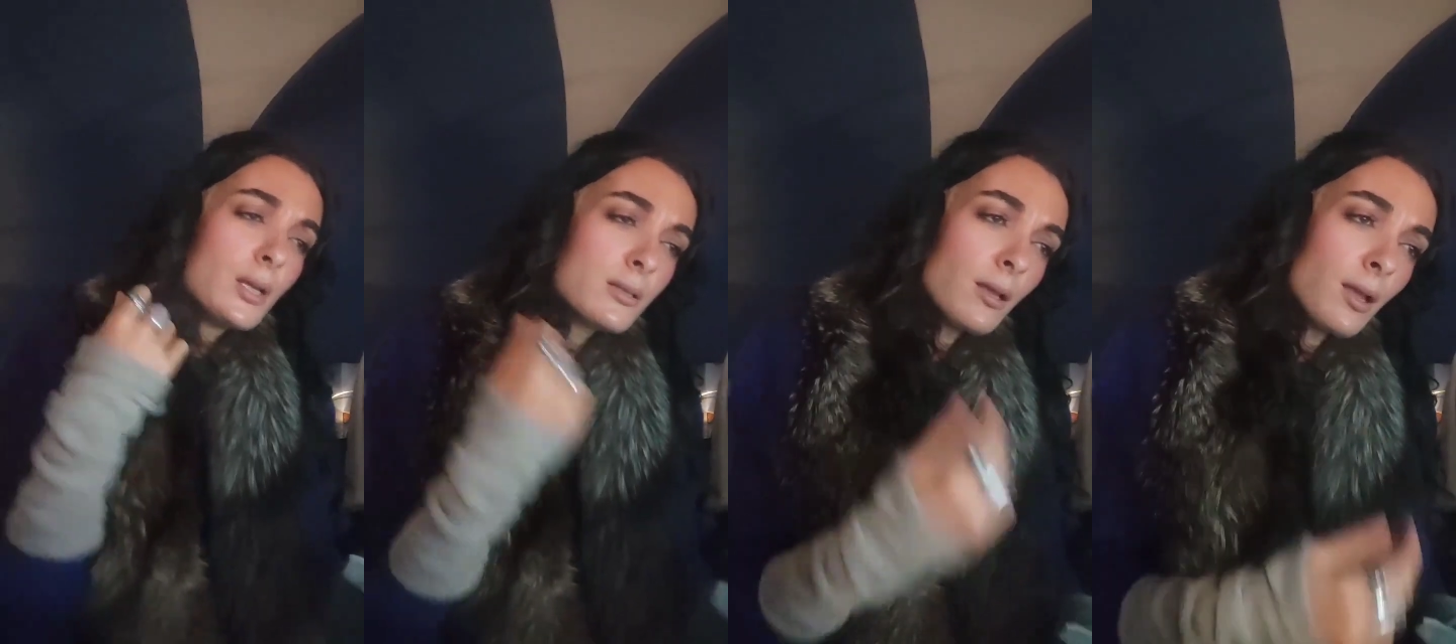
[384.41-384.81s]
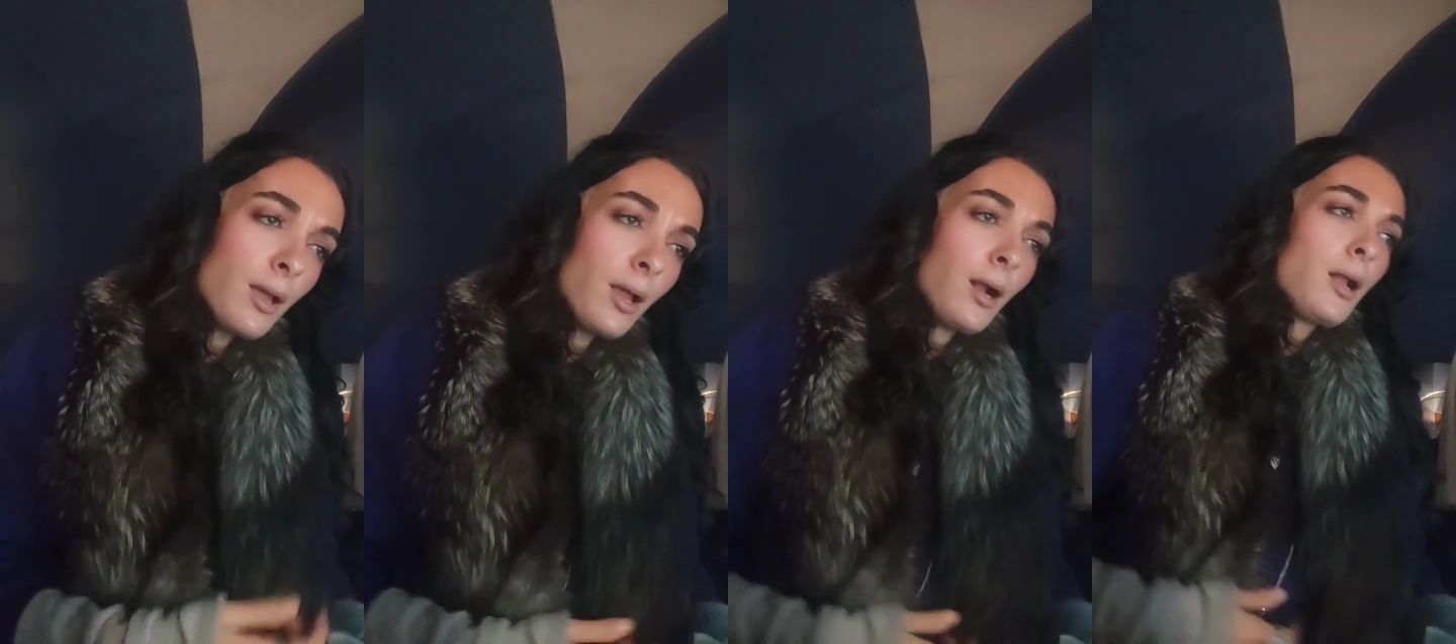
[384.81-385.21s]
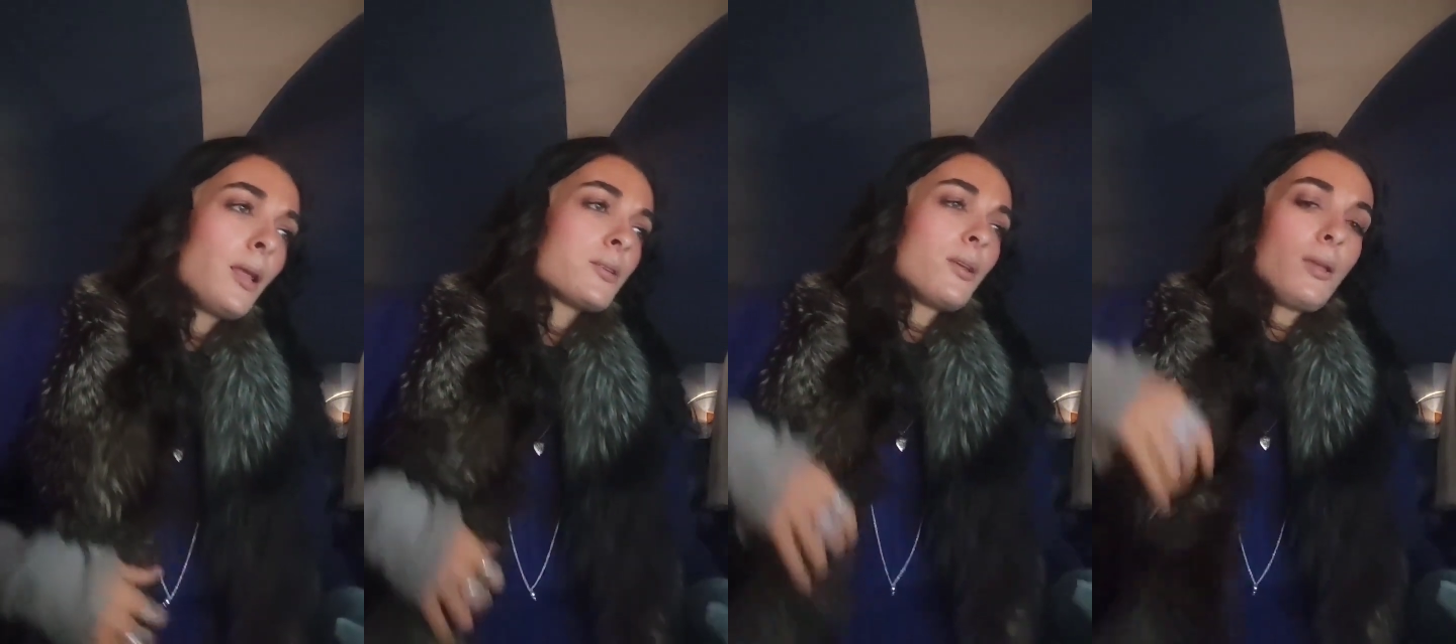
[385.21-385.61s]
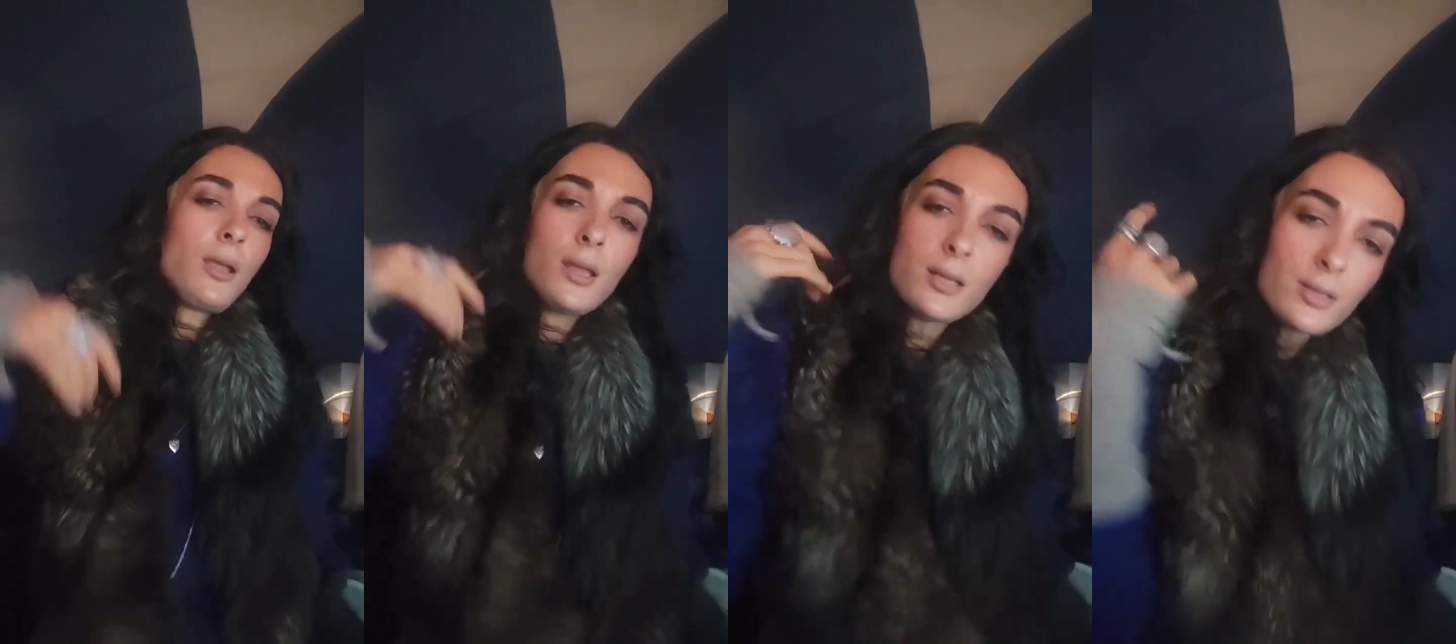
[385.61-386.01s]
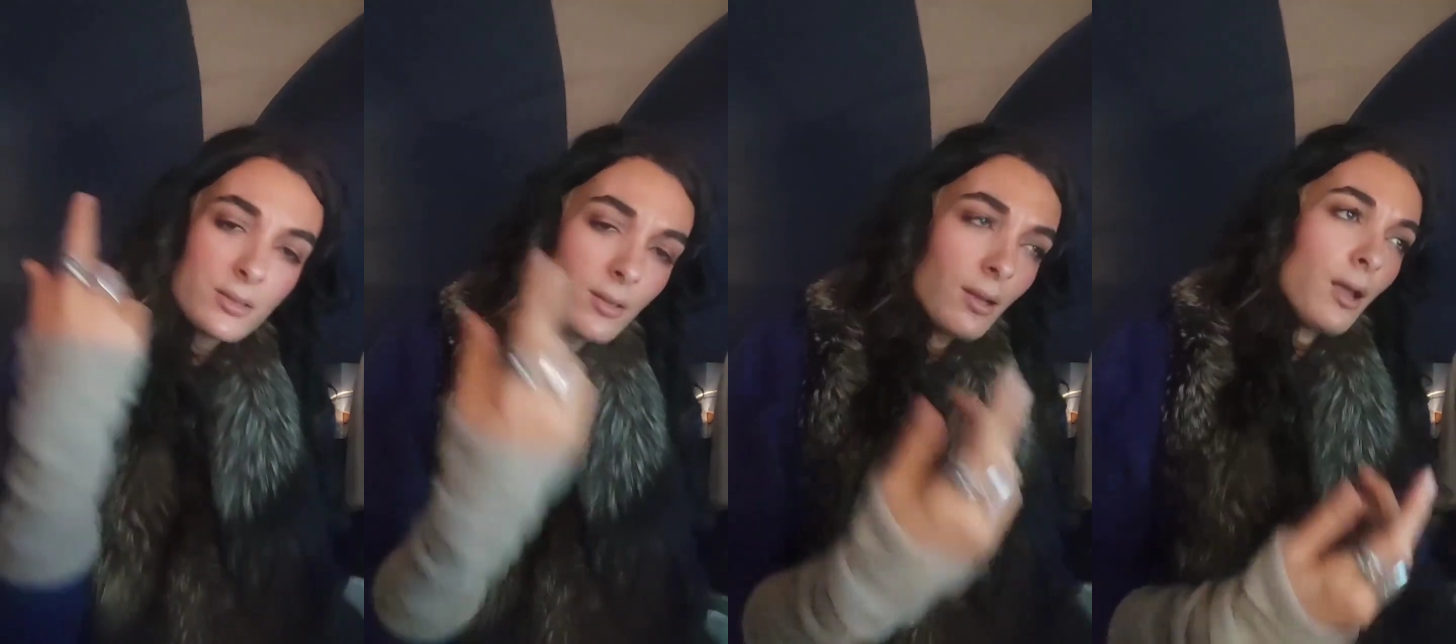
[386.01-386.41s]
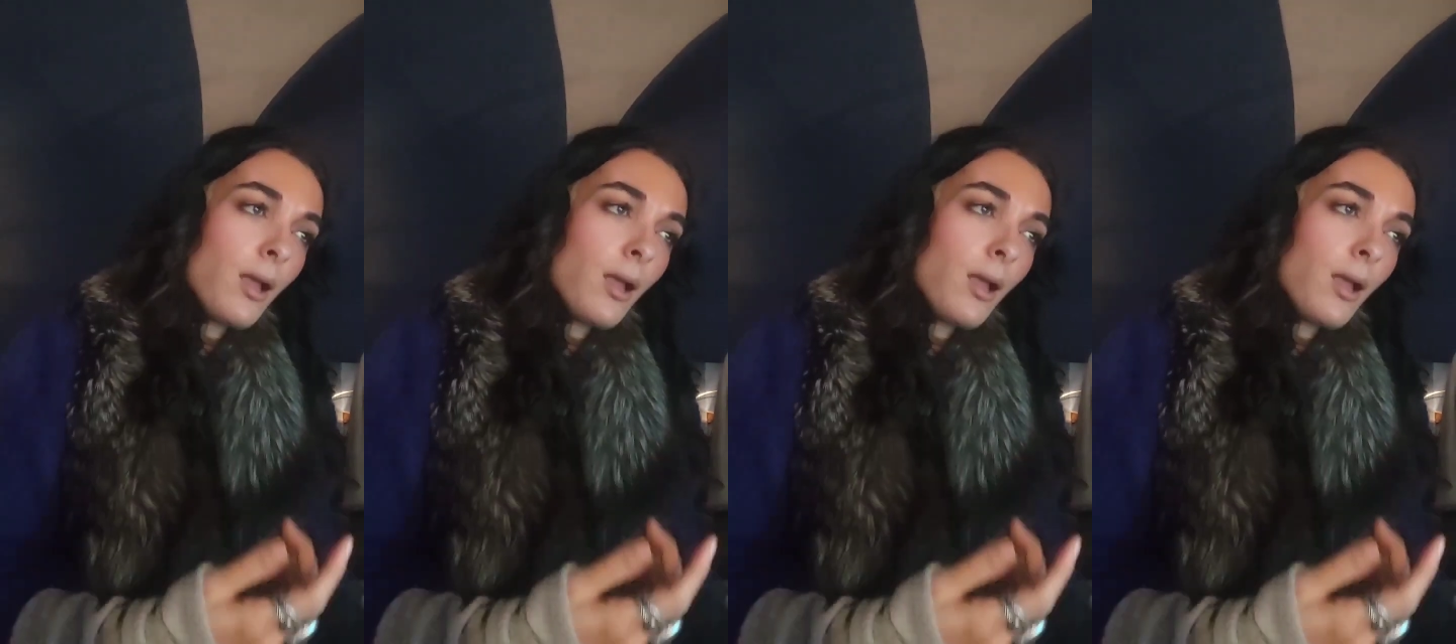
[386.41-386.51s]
salce, salce.